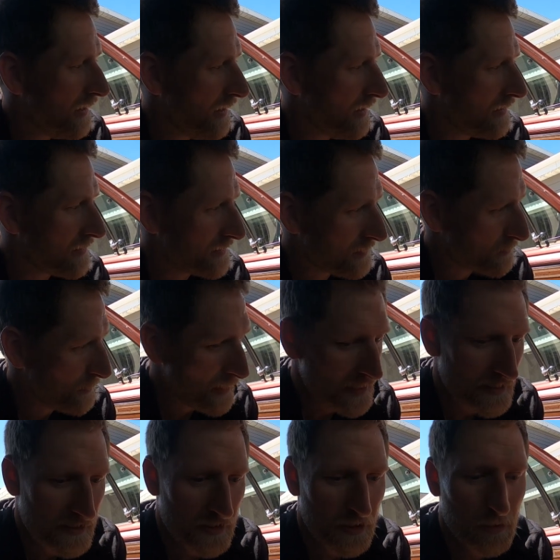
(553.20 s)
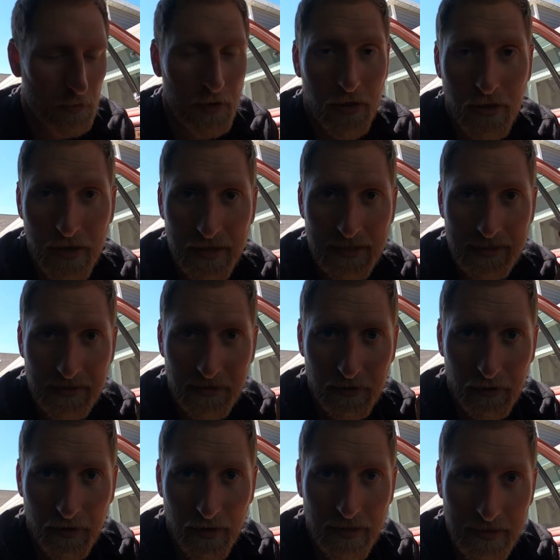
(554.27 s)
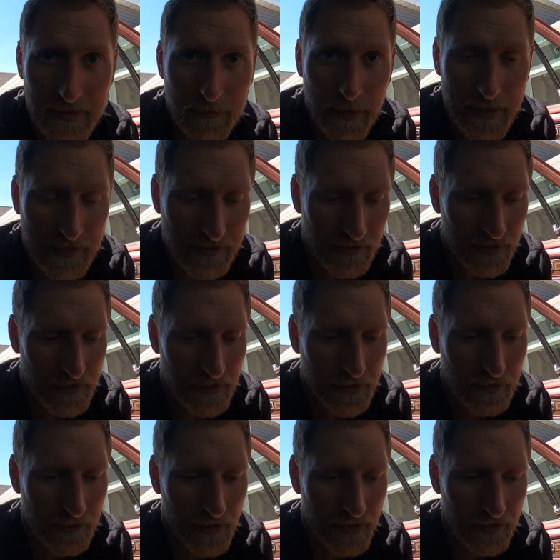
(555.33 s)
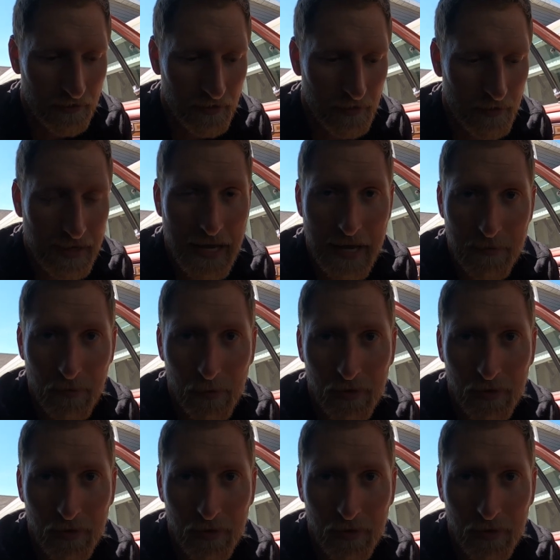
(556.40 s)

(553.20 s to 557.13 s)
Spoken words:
The spacer with this little spacer in the throttle cable.